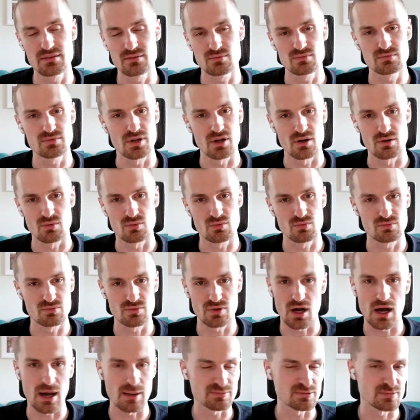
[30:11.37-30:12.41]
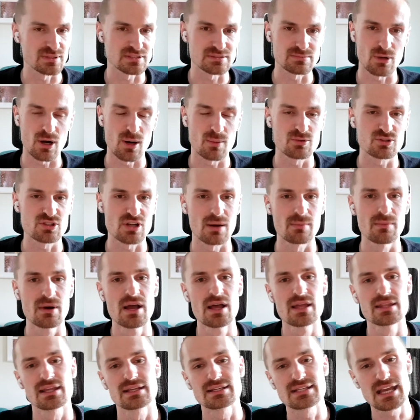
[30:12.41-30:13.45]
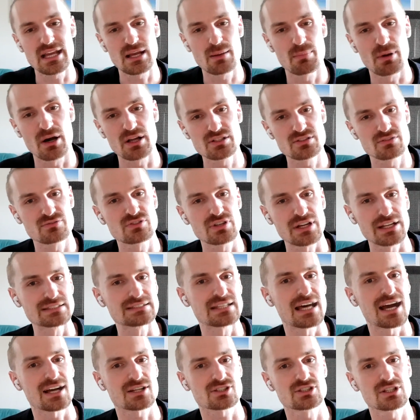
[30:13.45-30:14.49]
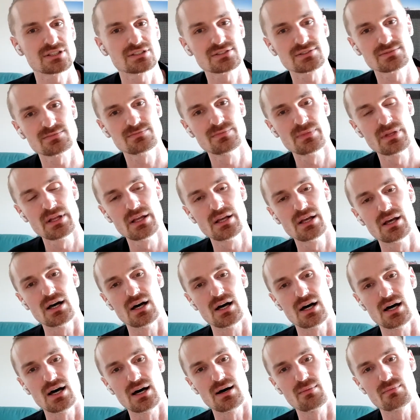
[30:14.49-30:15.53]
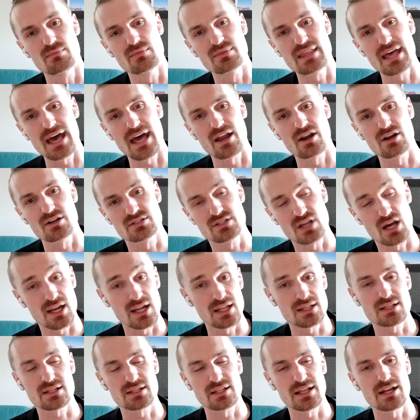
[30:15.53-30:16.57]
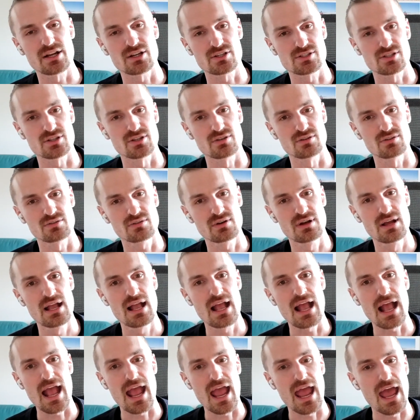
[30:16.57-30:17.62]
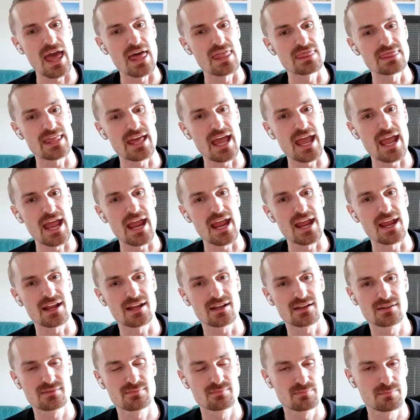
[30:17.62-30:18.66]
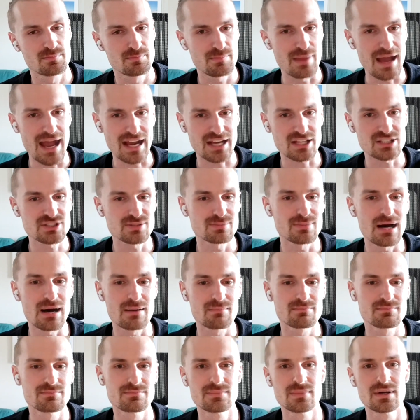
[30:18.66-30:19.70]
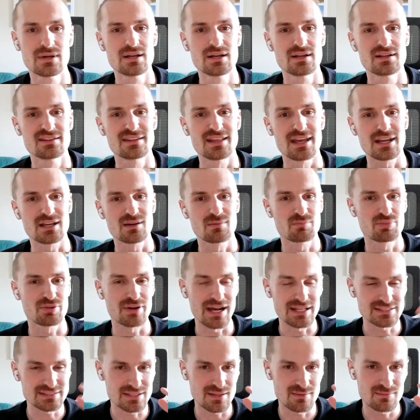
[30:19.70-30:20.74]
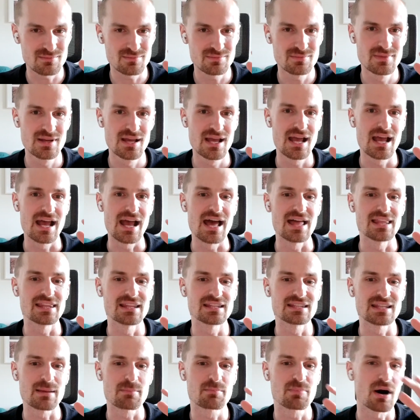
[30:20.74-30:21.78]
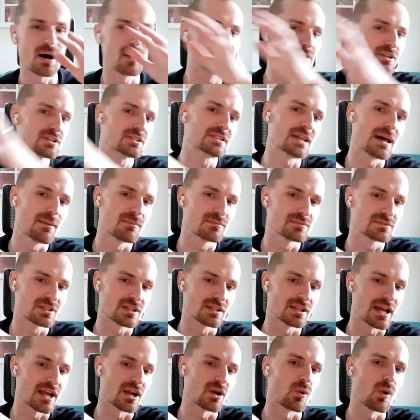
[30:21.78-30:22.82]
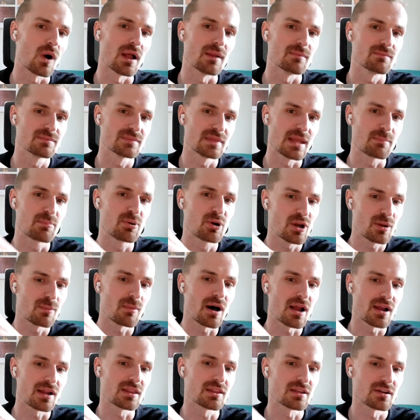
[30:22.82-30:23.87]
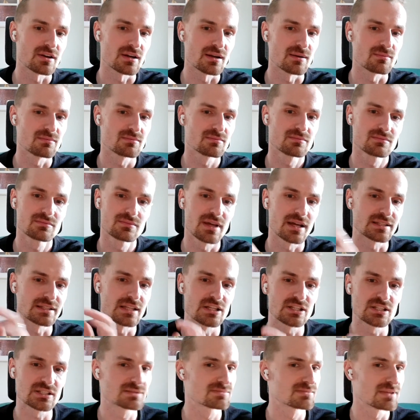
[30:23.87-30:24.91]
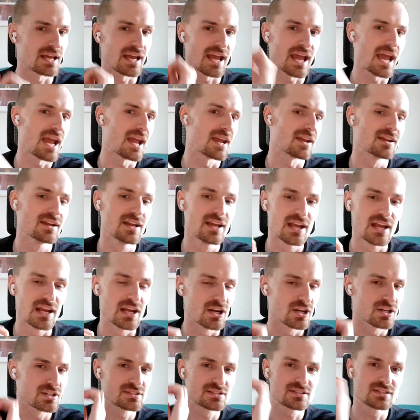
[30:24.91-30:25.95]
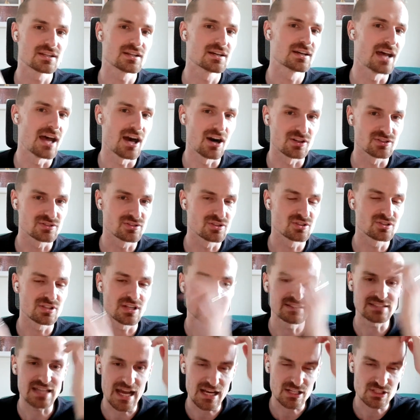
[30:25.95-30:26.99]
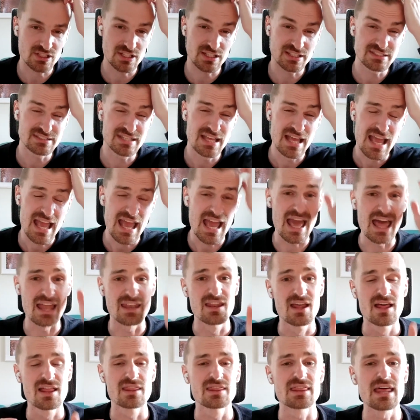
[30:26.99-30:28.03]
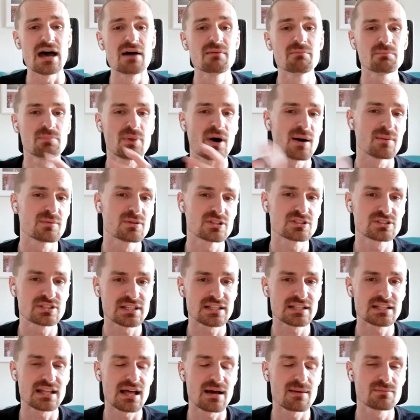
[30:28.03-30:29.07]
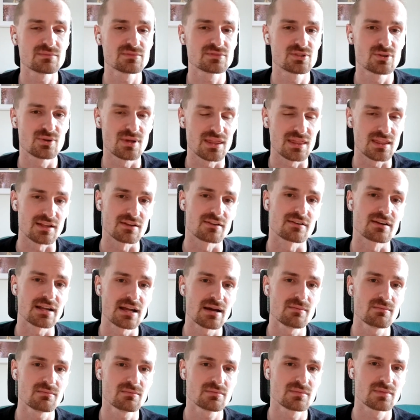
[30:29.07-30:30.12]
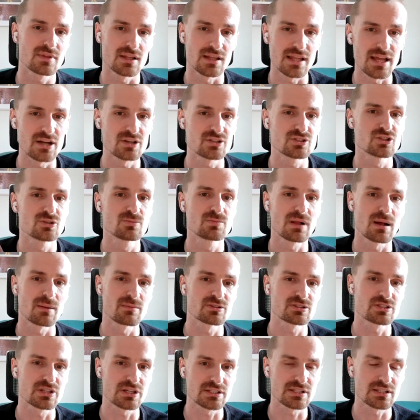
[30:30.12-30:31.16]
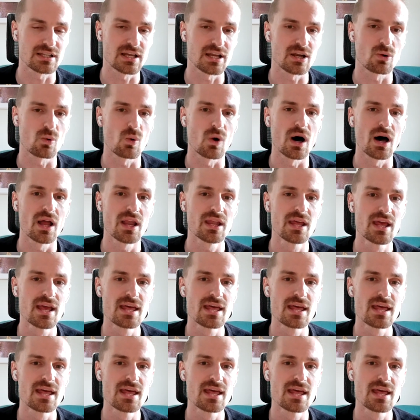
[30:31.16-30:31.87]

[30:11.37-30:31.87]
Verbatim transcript: you know Optimism Arbitrum. They take a bunch of transactions um, that are done at the layer two, and they package them up, they compress them, and then they publish them to layer one. They put them on Ethereum. Like they just say, hey, here's the L2 transactions, and them publishing them to Ethereum, the layer two publishing to layer one,